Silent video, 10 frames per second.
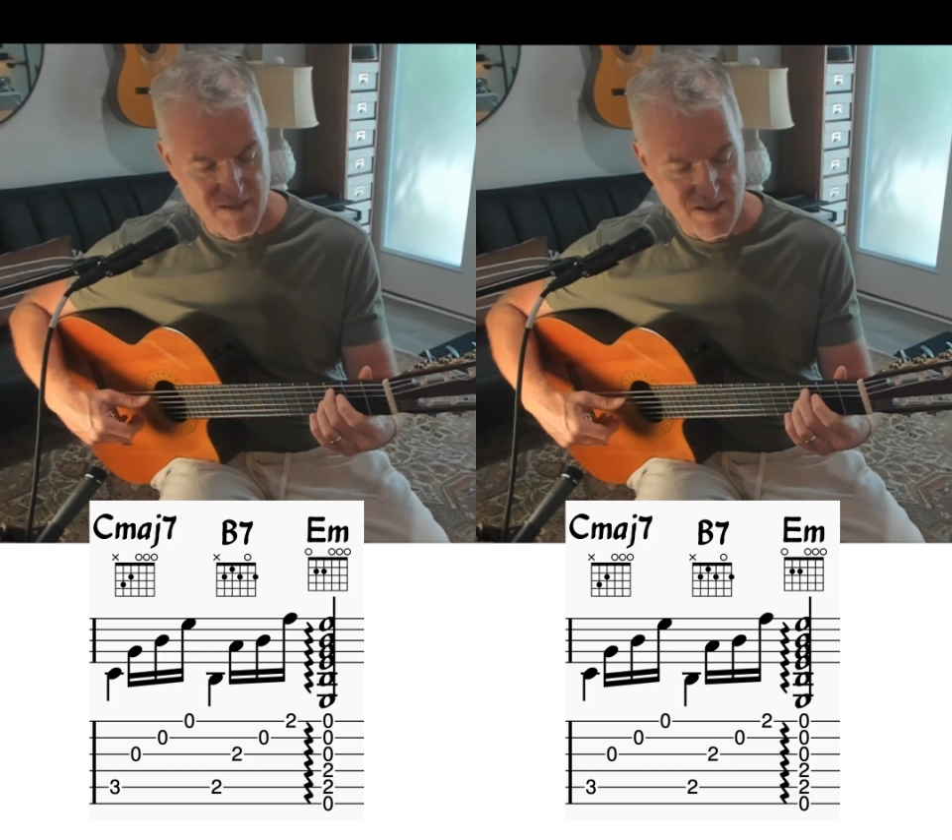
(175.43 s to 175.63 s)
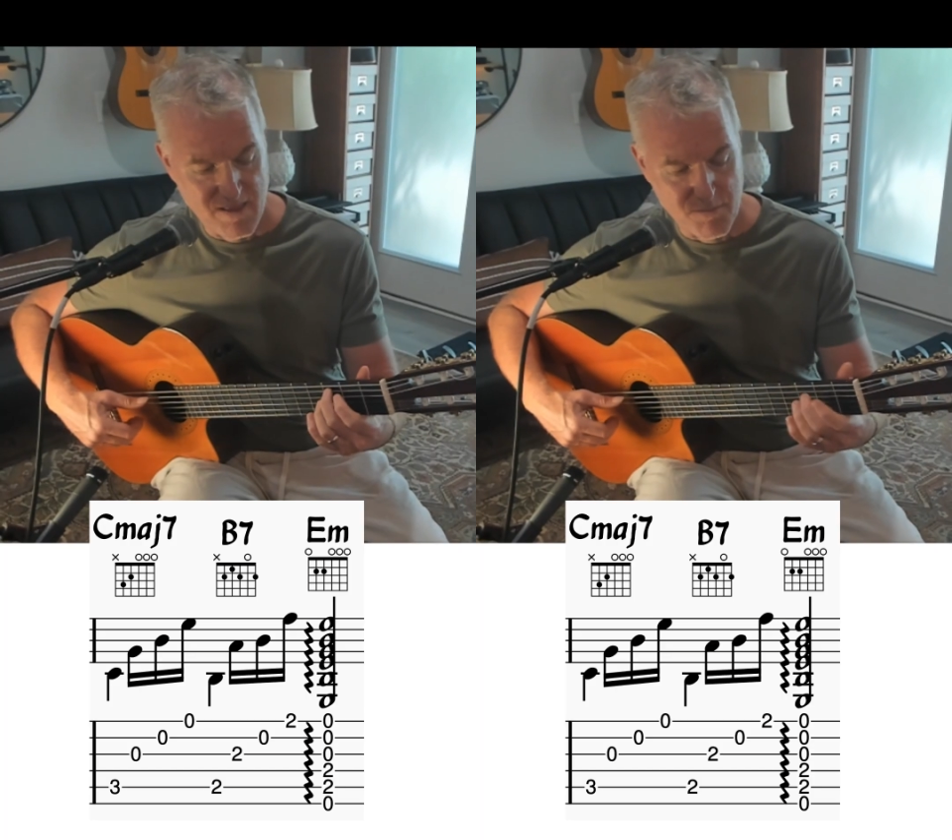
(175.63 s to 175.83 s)

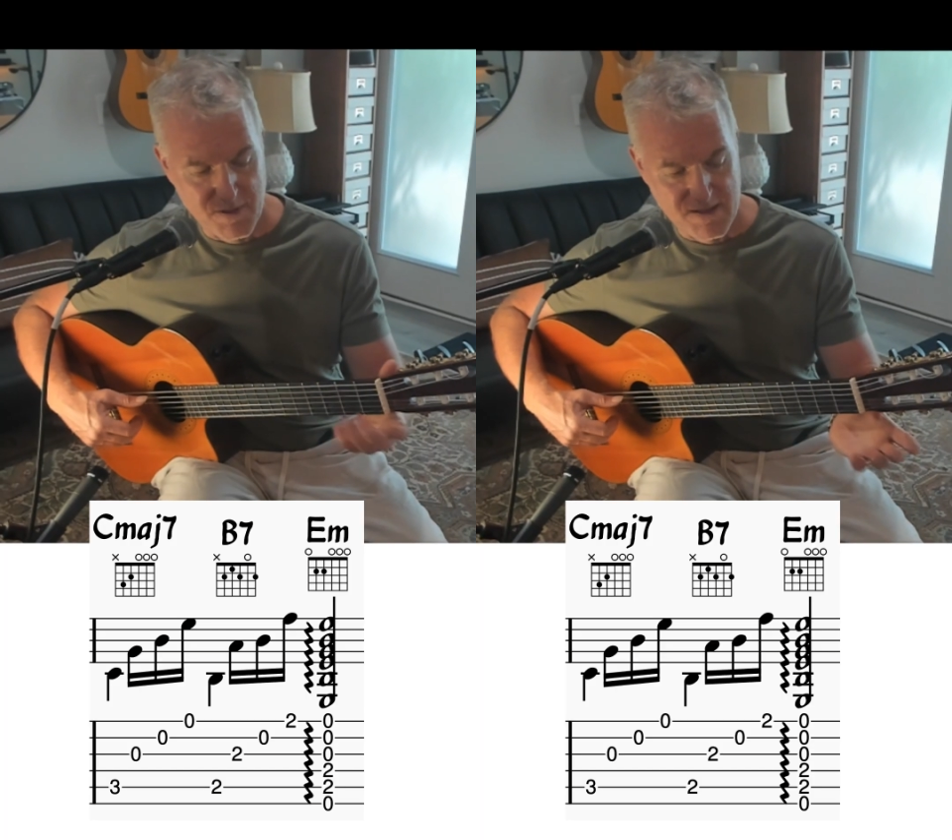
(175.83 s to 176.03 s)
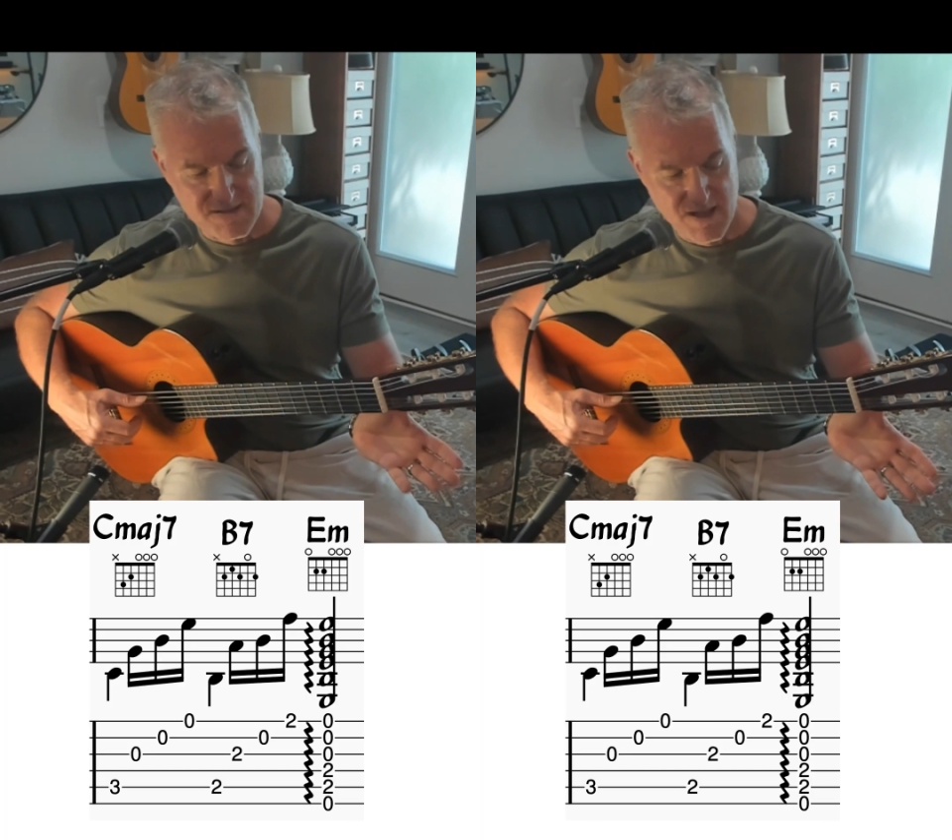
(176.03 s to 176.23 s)
then the
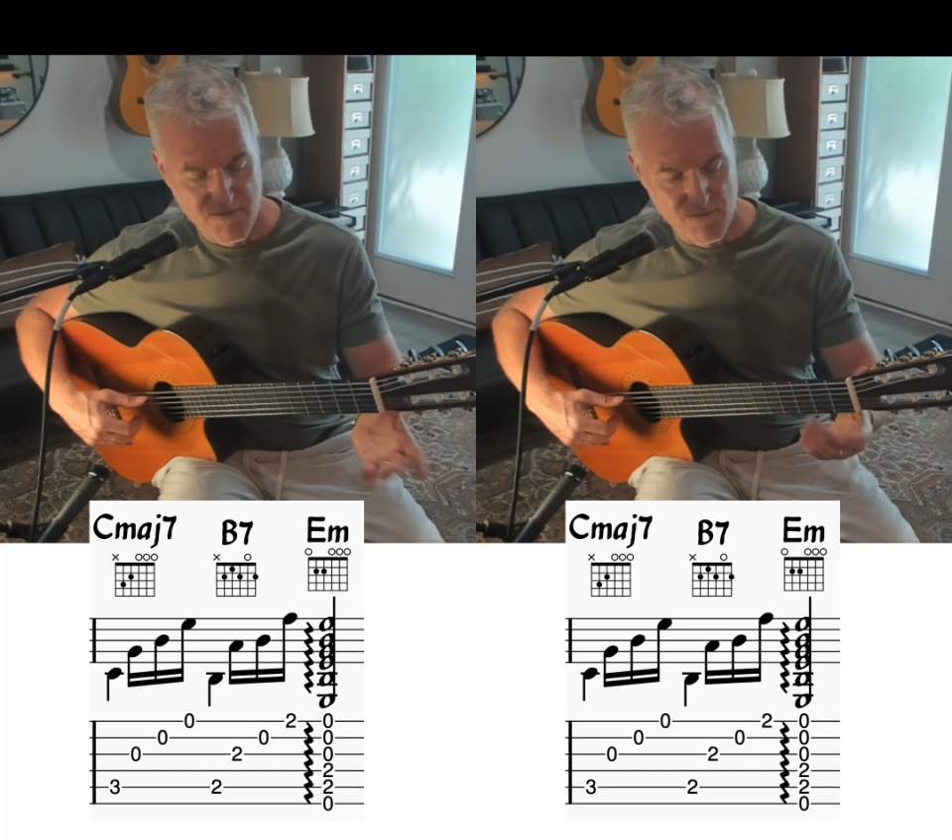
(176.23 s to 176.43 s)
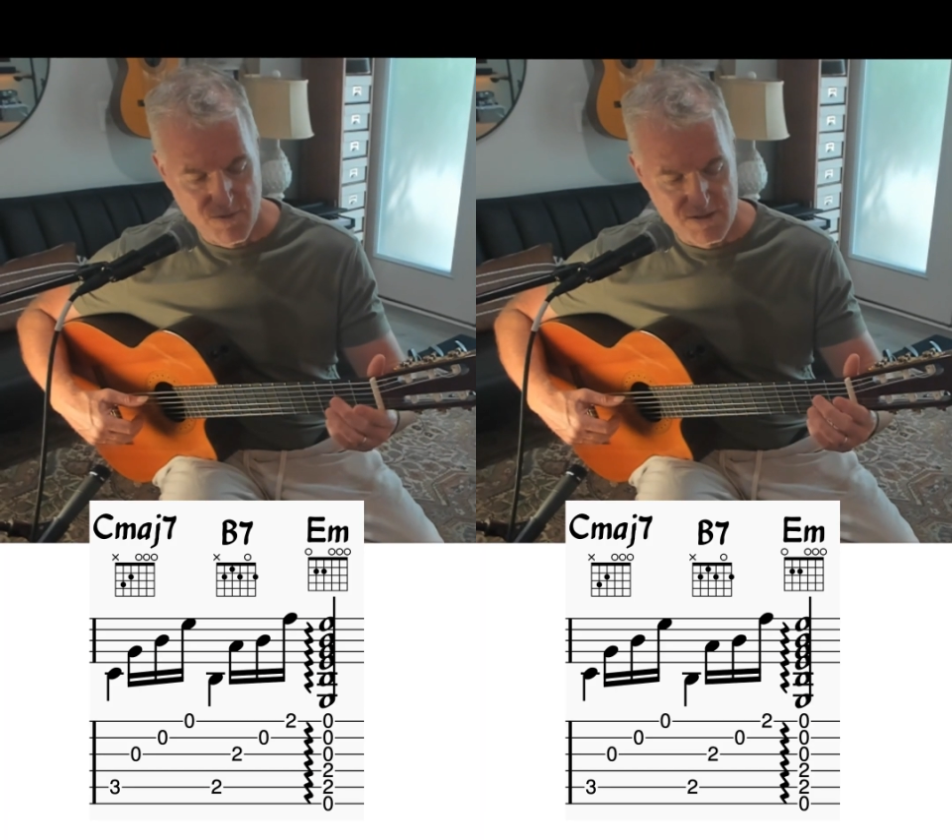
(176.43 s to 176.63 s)
B7,